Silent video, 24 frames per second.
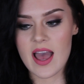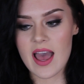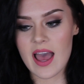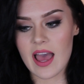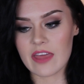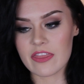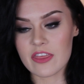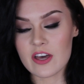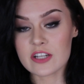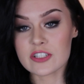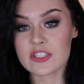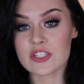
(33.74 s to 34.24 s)

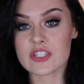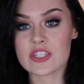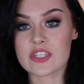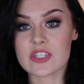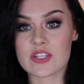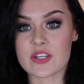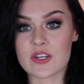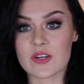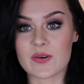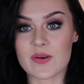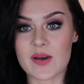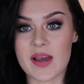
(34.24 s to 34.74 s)
I thought I'd just
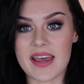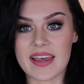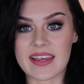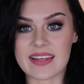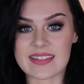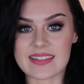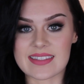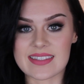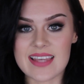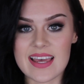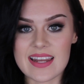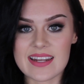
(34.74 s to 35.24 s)
do
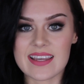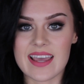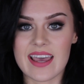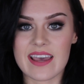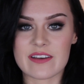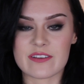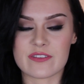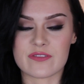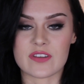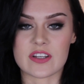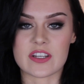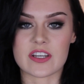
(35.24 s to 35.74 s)
a
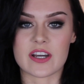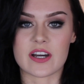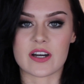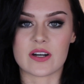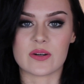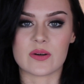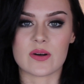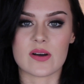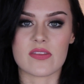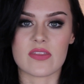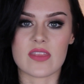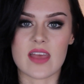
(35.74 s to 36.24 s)
dedicated
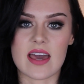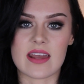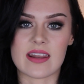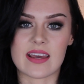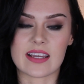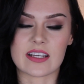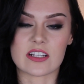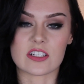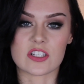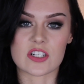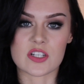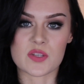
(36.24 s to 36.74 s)
video and then
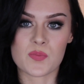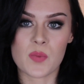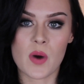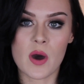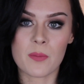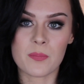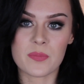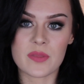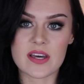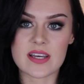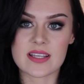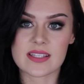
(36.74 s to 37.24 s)
I can just
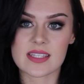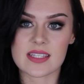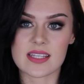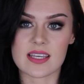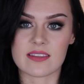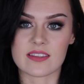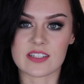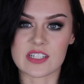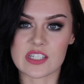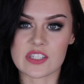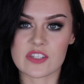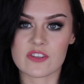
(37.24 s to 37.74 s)
pop this
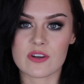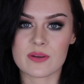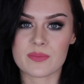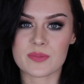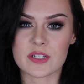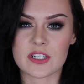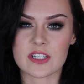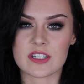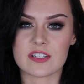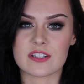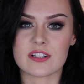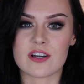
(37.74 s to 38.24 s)
in the
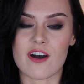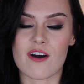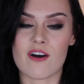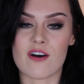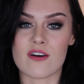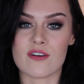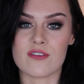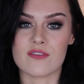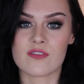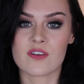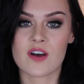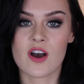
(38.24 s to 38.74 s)
description
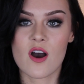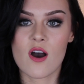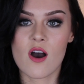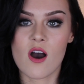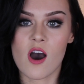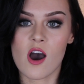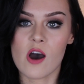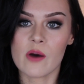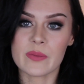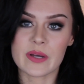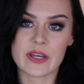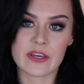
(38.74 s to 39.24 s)
of
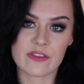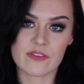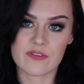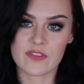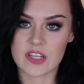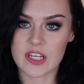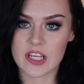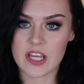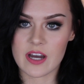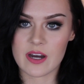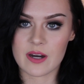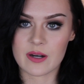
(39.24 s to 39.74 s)
all my other
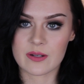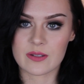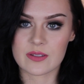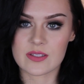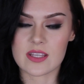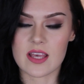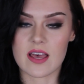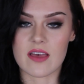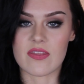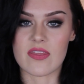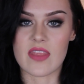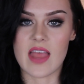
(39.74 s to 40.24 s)

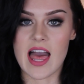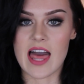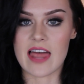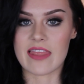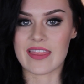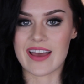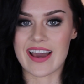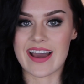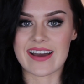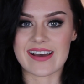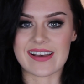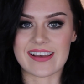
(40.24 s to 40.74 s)
videos, and then
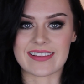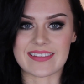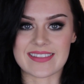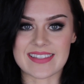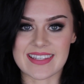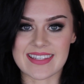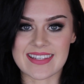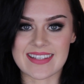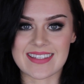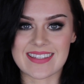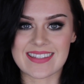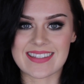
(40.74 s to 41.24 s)
that
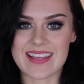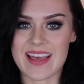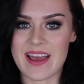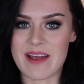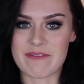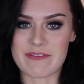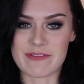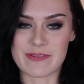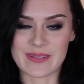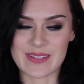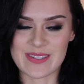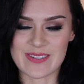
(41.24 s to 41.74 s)
answers
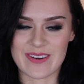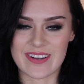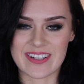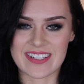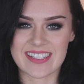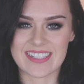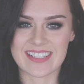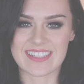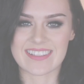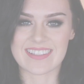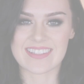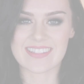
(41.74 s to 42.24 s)
everyone's
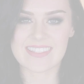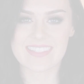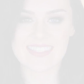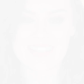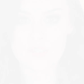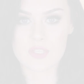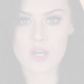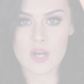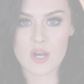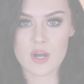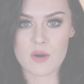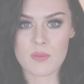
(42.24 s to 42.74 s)
questions.
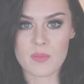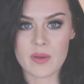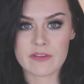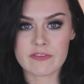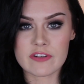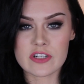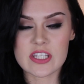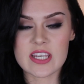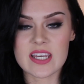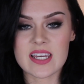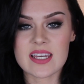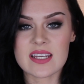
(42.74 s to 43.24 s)
So my
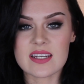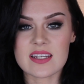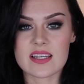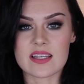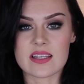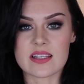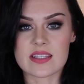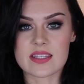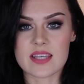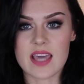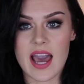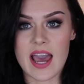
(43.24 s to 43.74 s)
routine
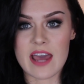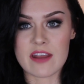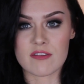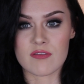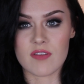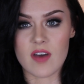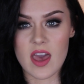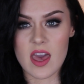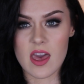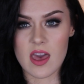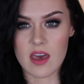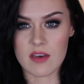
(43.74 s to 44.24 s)
is kind of
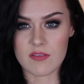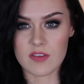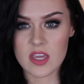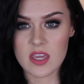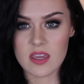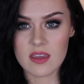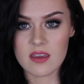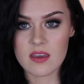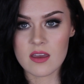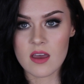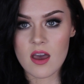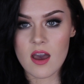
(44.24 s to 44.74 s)

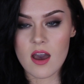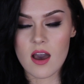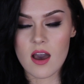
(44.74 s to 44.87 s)
heavy